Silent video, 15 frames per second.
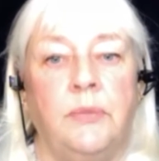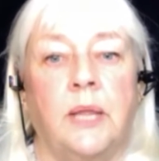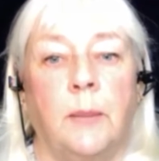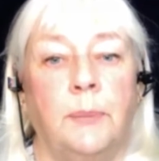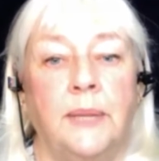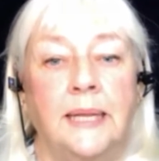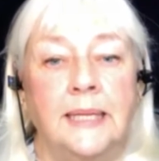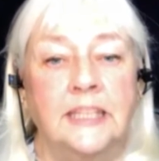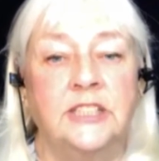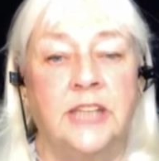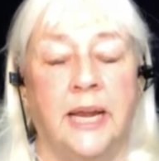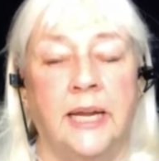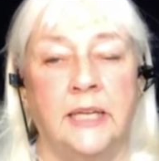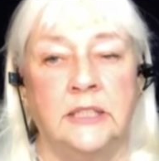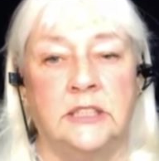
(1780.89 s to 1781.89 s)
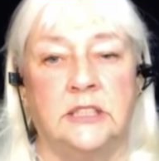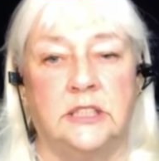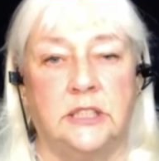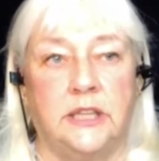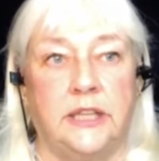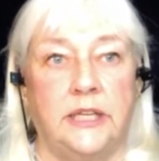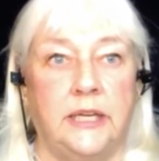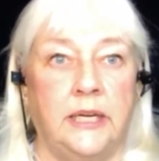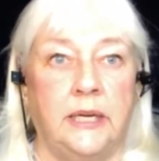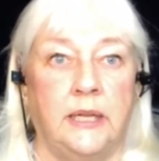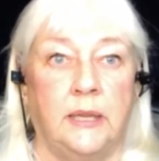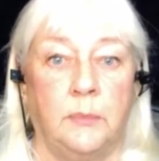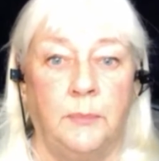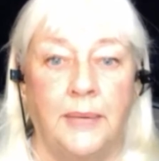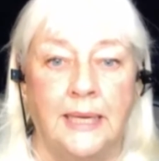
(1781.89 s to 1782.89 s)
completely changed
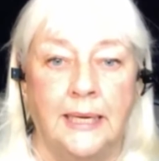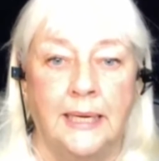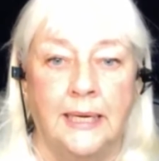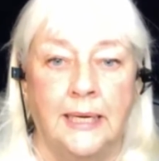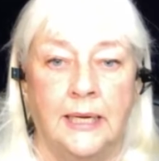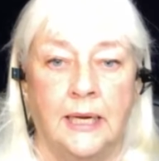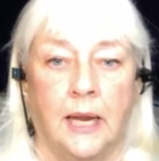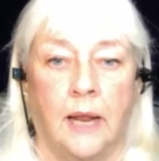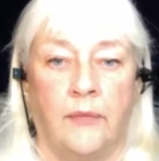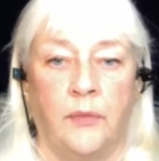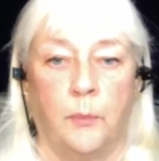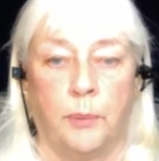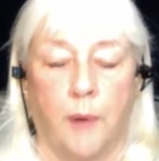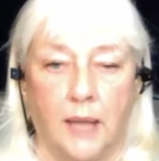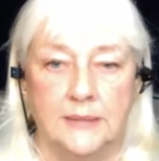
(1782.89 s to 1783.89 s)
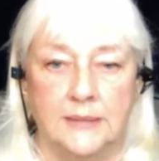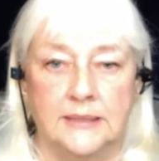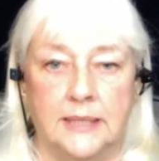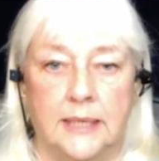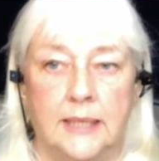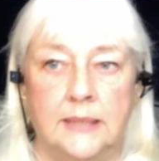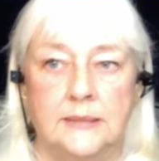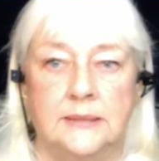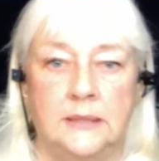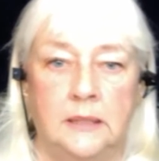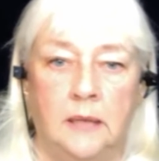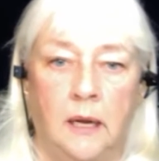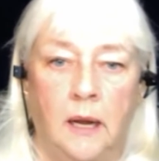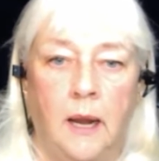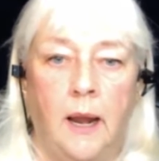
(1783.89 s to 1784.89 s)
the meaning and the process
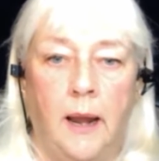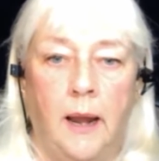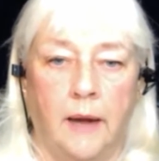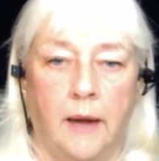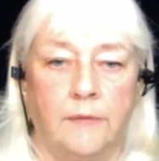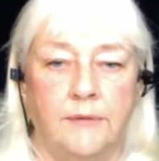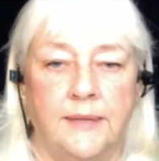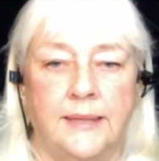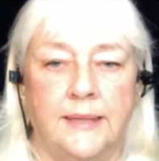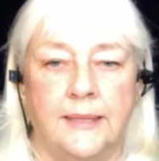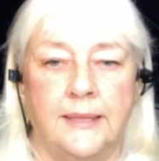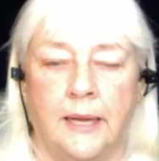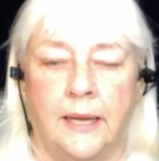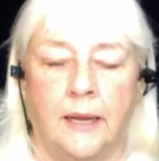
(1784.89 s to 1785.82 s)
and everything.